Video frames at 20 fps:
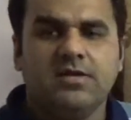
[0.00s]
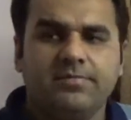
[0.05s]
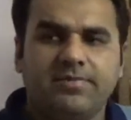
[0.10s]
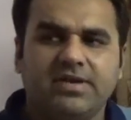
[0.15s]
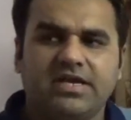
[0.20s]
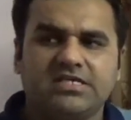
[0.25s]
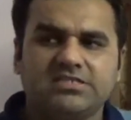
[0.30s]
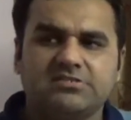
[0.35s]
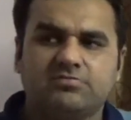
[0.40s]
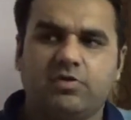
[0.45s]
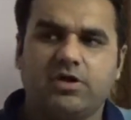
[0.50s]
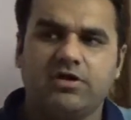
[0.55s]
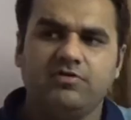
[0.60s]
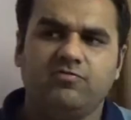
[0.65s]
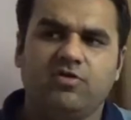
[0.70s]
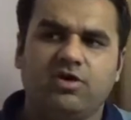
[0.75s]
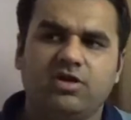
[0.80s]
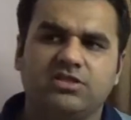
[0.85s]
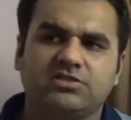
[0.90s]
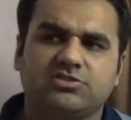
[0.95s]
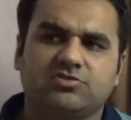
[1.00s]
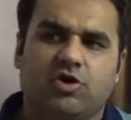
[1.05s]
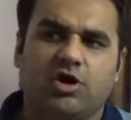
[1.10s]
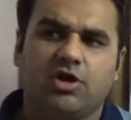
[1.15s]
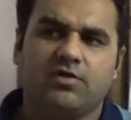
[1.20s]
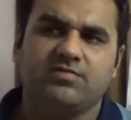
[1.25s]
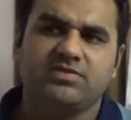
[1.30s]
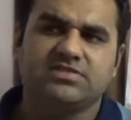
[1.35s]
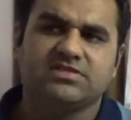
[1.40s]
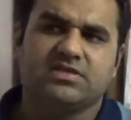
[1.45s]
because one wall is
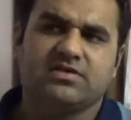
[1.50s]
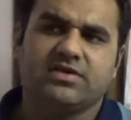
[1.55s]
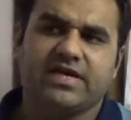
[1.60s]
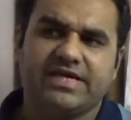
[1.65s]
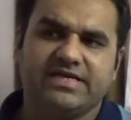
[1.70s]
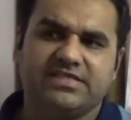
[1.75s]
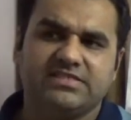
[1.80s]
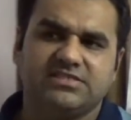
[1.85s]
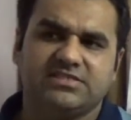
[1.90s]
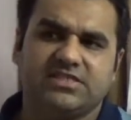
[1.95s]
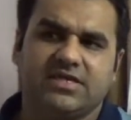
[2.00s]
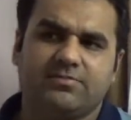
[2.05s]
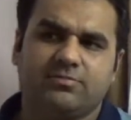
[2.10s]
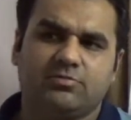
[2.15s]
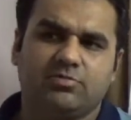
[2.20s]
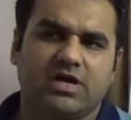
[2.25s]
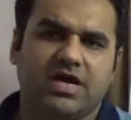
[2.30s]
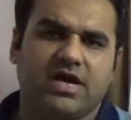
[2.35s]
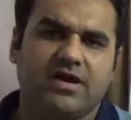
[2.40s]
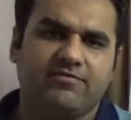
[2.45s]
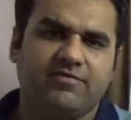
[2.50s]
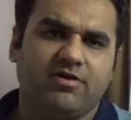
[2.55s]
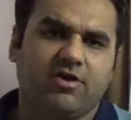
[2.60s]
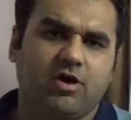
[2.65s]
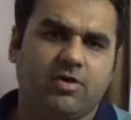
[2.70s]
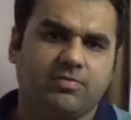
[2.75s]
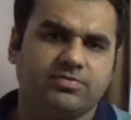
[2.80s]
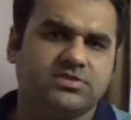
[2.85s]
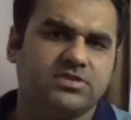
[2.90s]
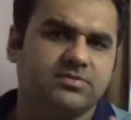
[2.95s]
always a right step to have an
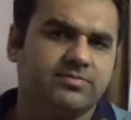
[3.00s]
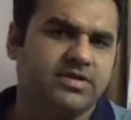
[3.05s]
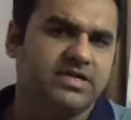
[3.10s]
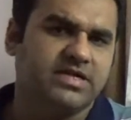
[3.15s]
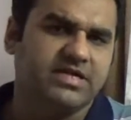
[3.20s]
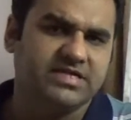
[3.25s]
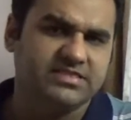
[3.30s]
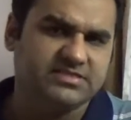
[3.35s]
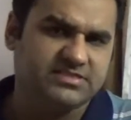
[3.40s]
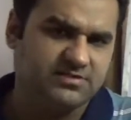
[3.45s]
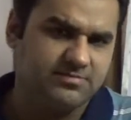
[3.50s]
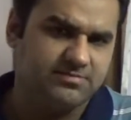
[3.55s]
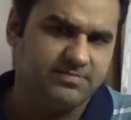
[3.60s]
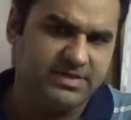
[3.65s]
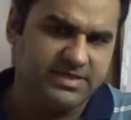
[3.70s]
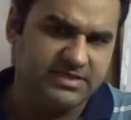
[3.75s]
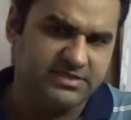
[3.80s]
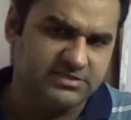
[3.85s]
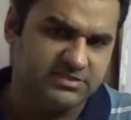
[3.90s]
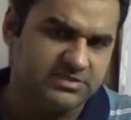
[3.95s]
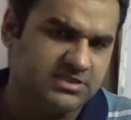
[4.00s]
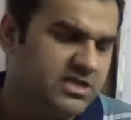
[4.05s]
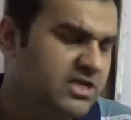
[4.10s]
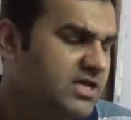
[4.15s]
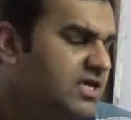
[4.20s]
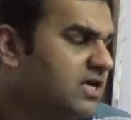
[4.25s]
option moneyness in place.